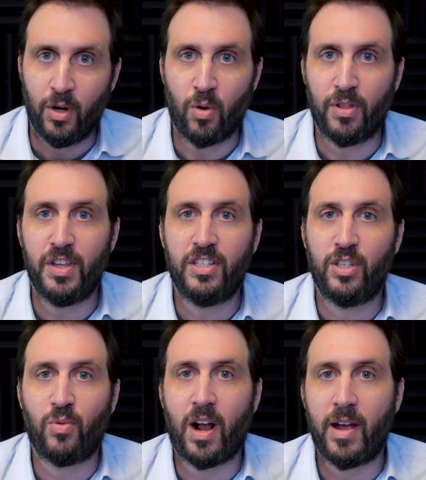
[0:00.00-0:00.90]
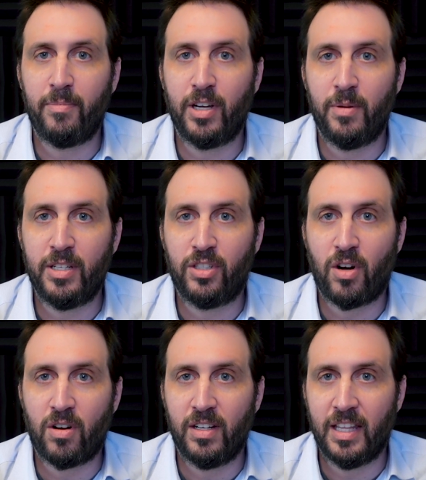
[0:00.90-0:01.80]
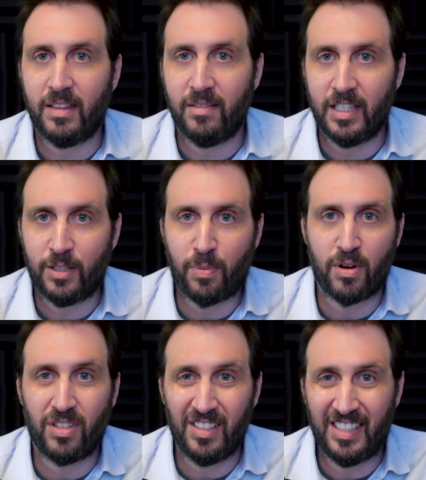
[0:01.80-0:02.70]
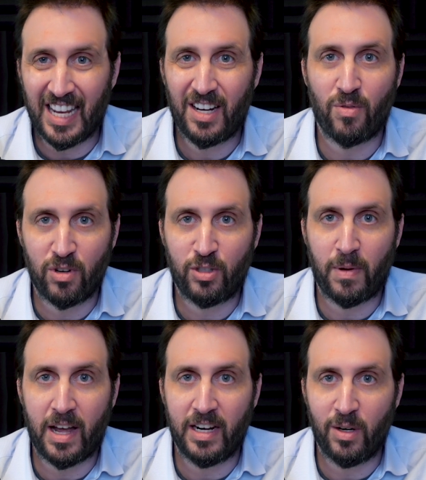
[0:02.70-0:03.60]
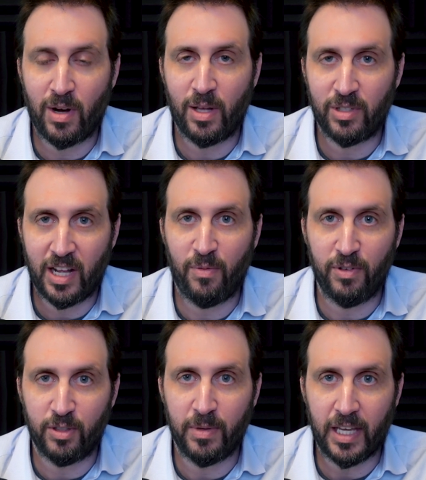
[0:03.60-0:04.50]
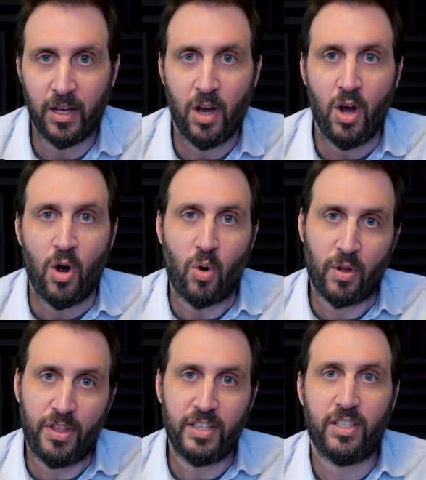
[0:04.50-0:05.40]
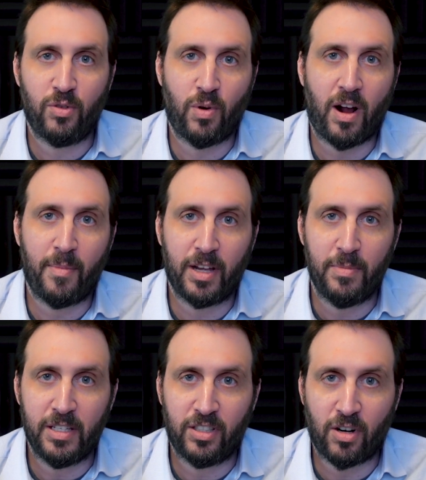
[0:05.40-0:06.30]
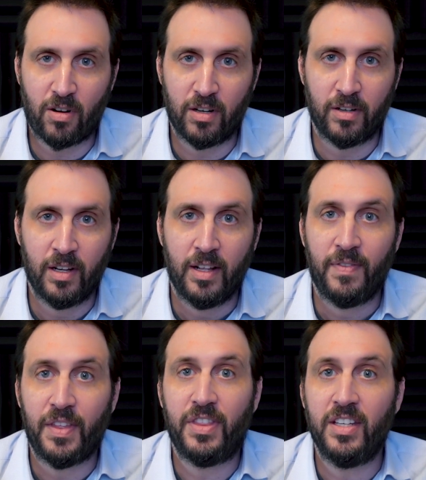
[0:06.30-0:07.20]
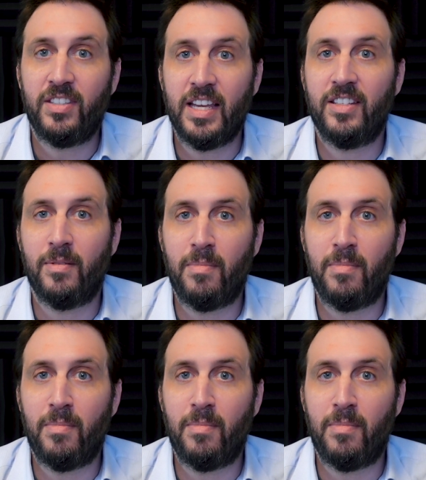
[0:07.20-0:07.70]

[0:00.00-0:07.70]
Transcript: Or this is where I'm going to be certain that this person didn't respond in a way that was helpful to me. Or this is where I'm going to be certain that this is a